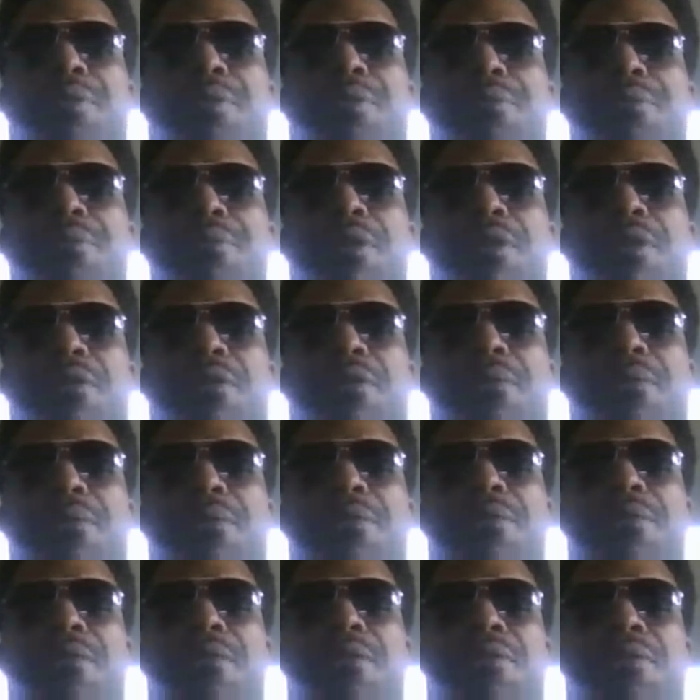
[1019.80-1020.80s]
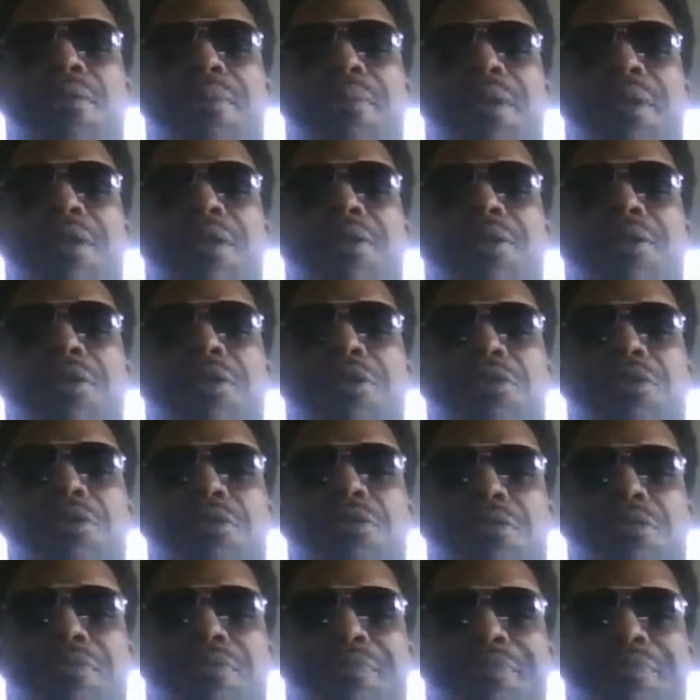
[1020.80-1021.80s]
people that are better than
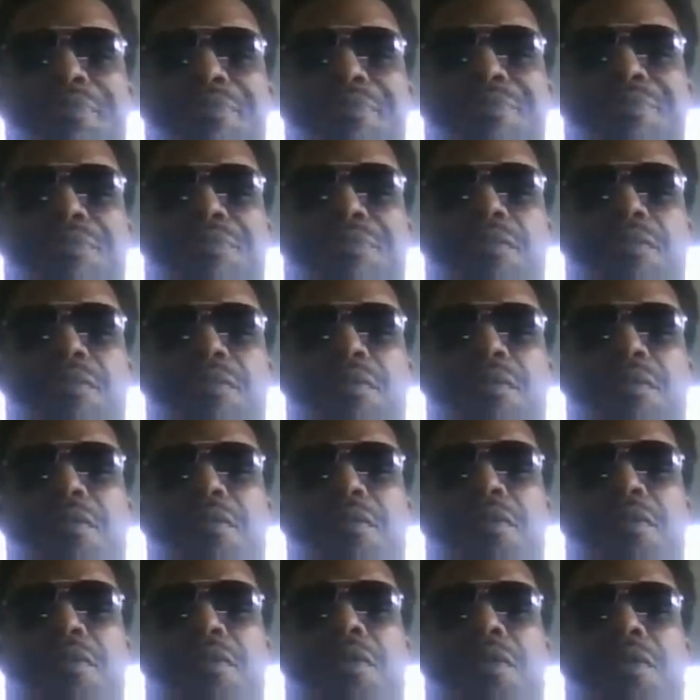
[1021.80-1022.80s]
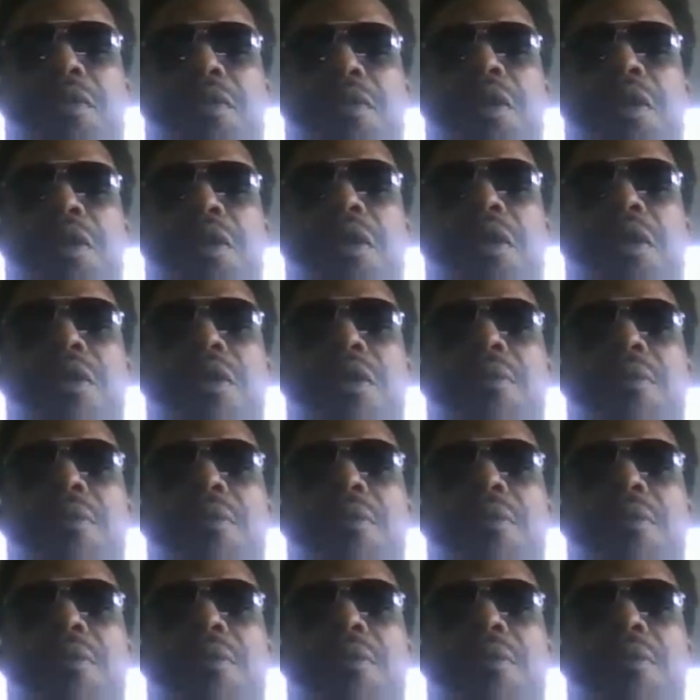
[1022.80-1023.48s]
you, uh,